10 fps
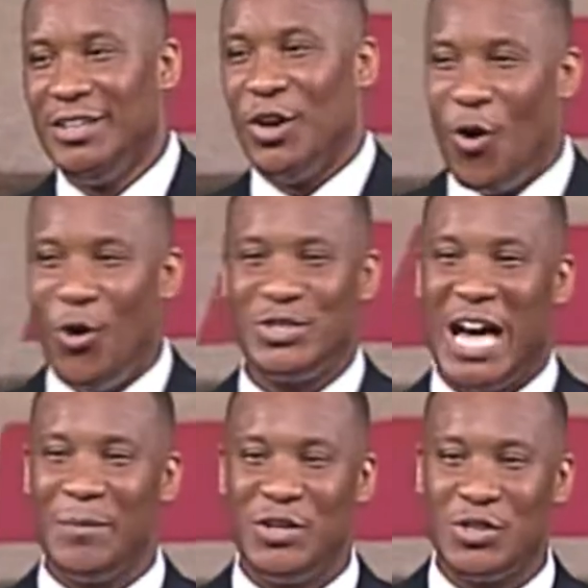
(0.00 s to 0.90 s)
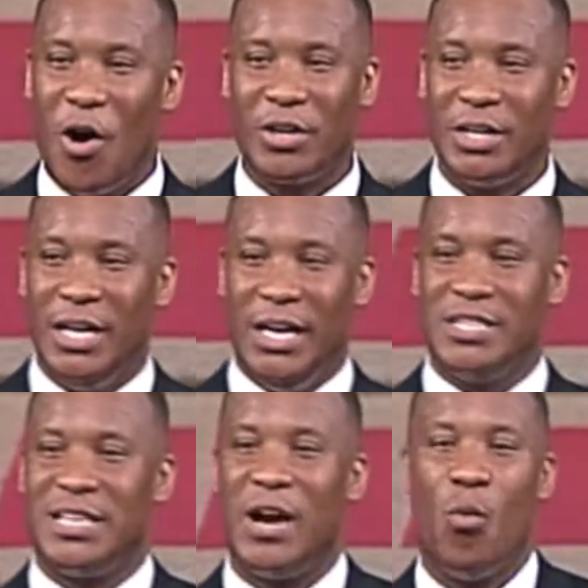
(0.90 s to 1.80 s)
The whole time you're talking,
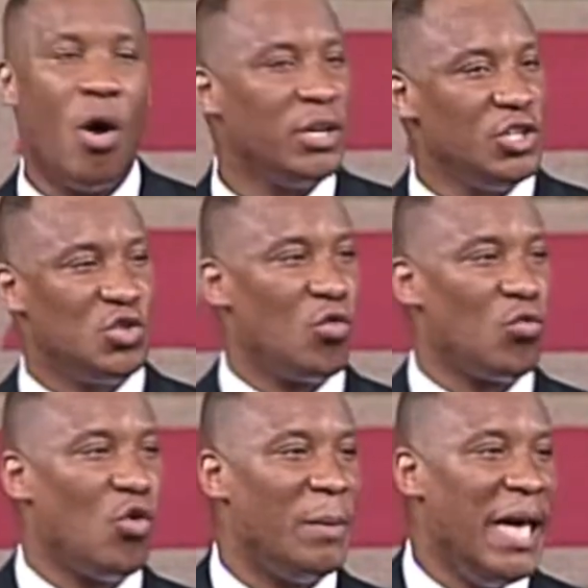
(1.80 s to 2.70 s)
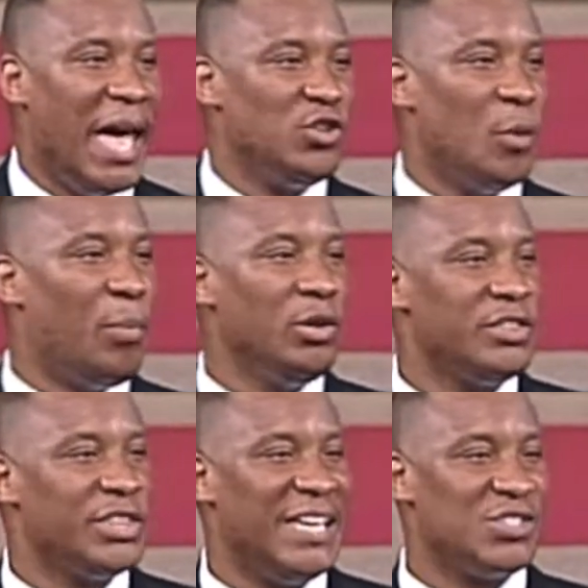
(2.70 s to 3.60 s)
it's like walking into a room and you're
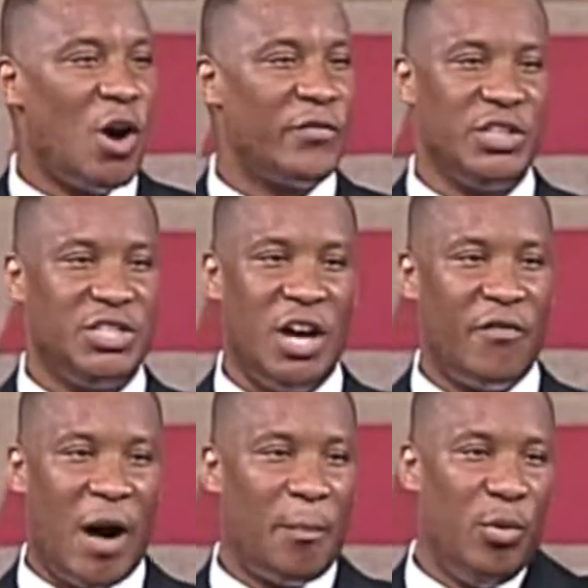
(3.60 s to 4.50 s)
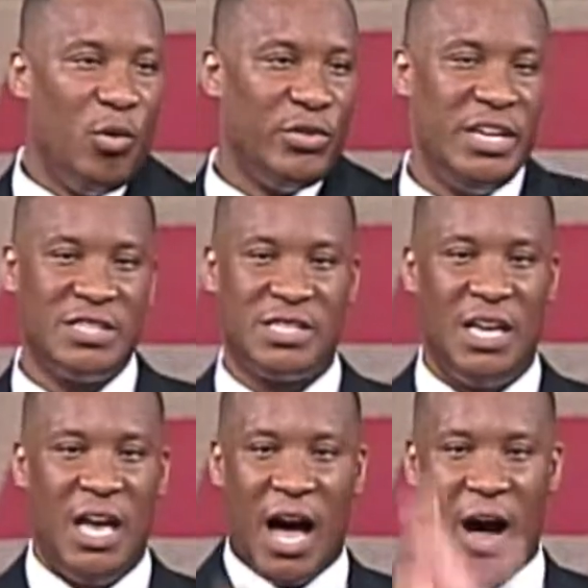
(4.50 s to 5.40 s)
pulling things off the shelf. I'll pull
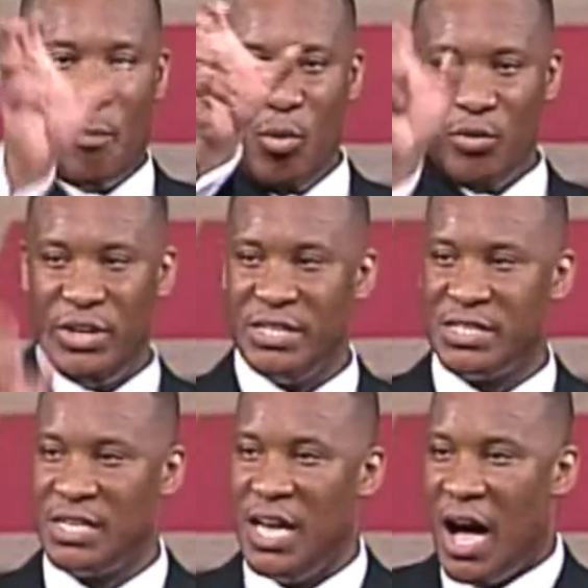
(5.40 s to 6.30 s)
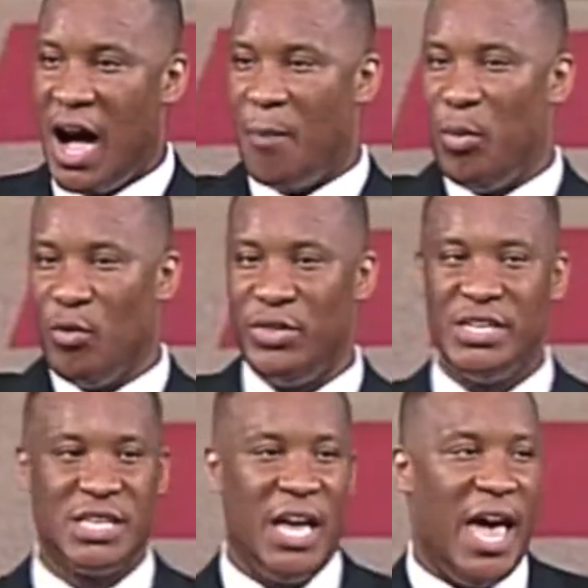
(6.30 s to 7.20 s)
this, I'll pull this, I'll pull
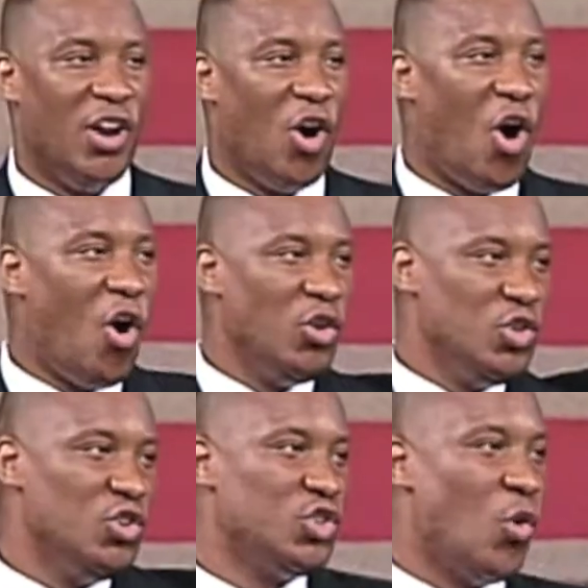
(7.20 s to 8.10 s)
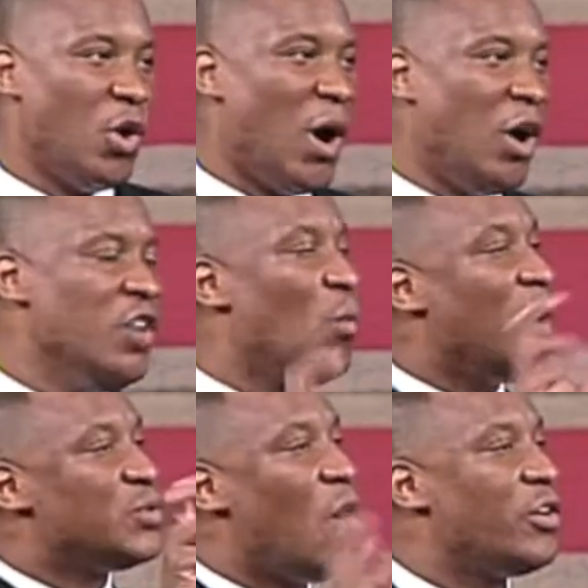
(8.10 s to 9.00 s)
this, and all you're doing, even
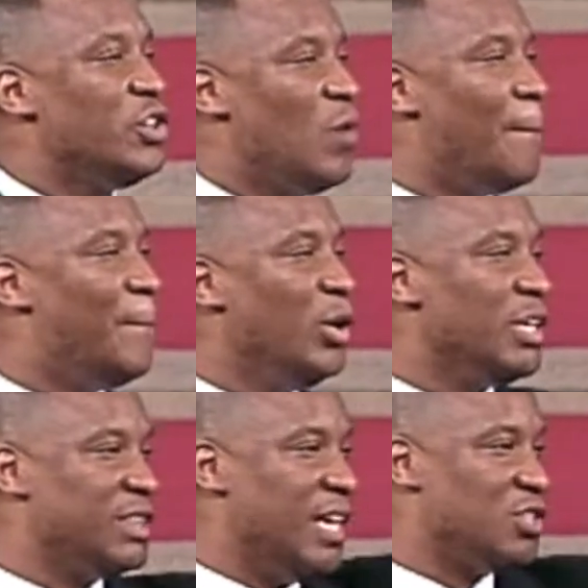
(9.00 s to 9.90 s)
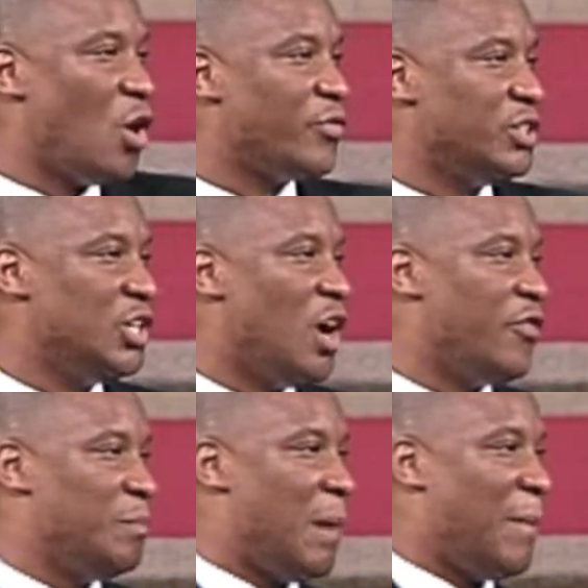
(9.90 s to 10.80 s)
while I'm talking to you, I'm pulling things off the
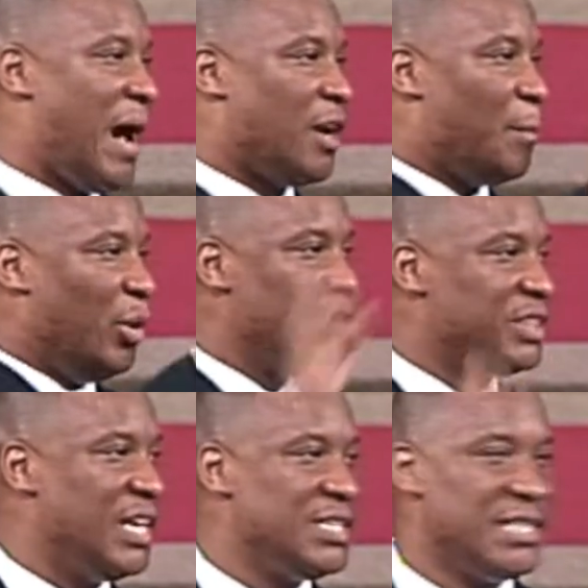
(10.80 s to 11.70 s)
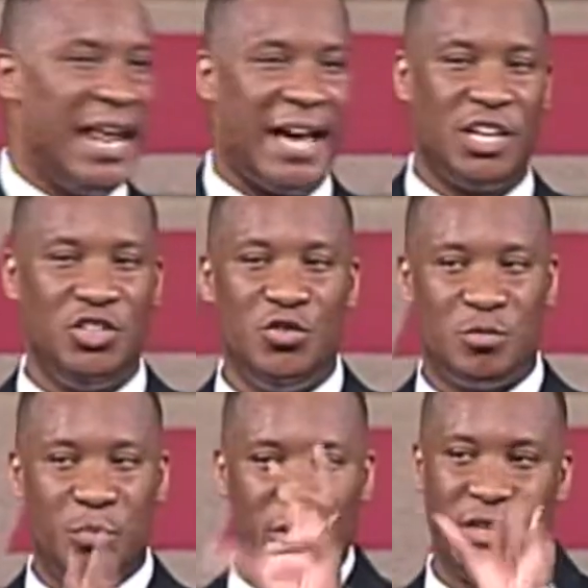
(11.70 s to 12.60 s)
shelf in my mind. I'm pulling things that I can
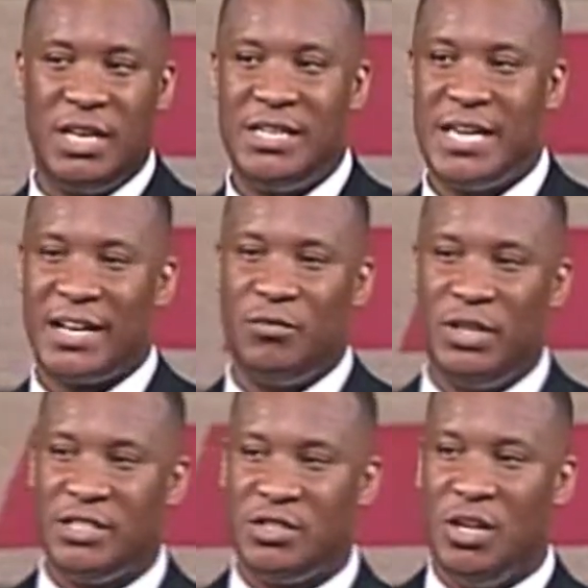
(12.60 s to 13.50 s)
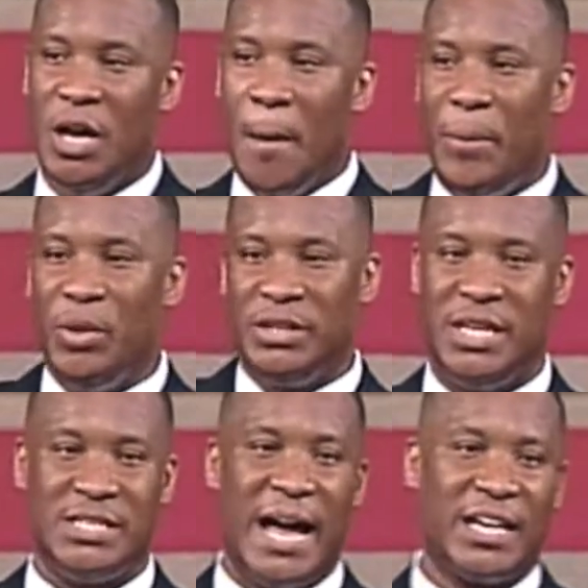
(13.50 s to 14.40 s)
use, pulling things I can relate to, pulling
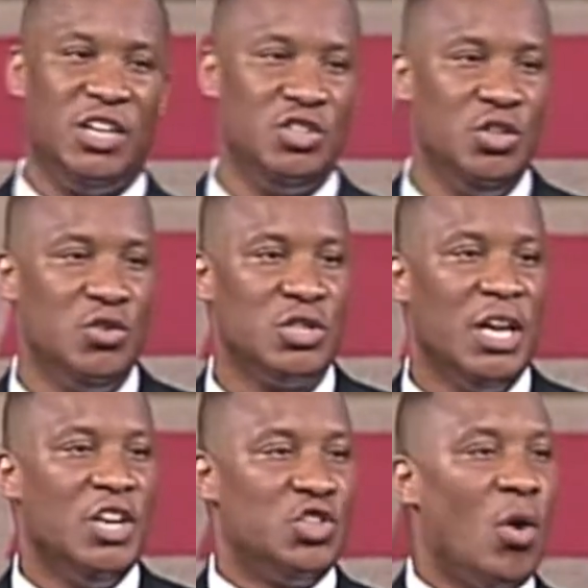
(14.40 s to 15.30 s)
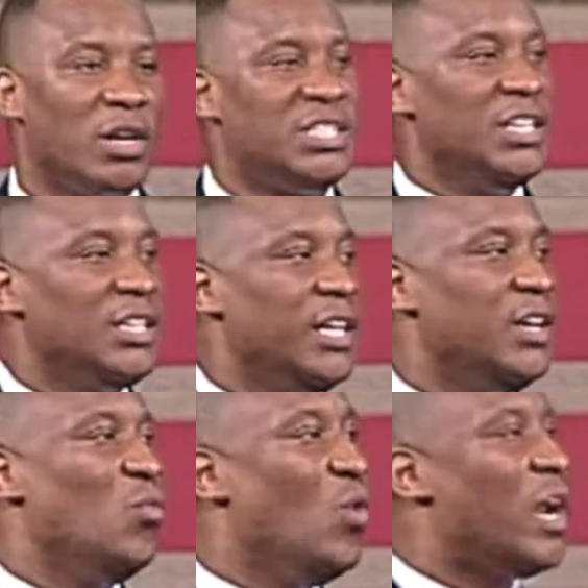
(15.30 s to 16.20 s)
things that I can use to
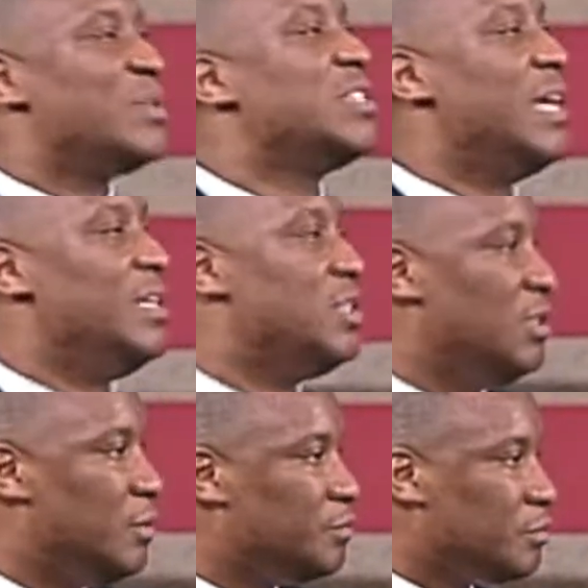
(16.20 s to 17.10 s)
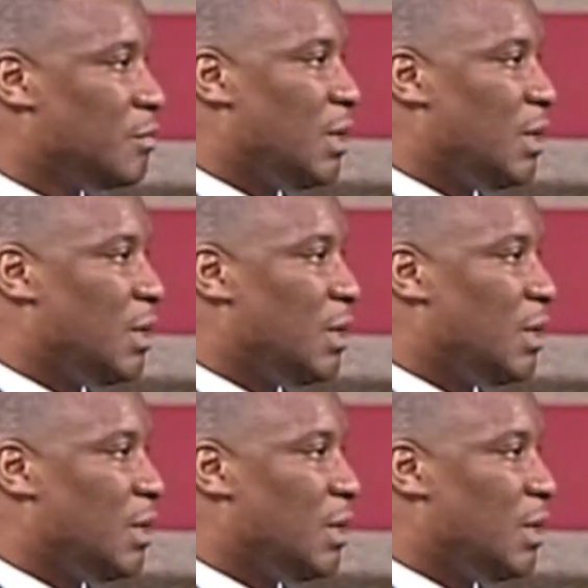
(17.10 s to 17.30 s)
articulate what I'm saying to you.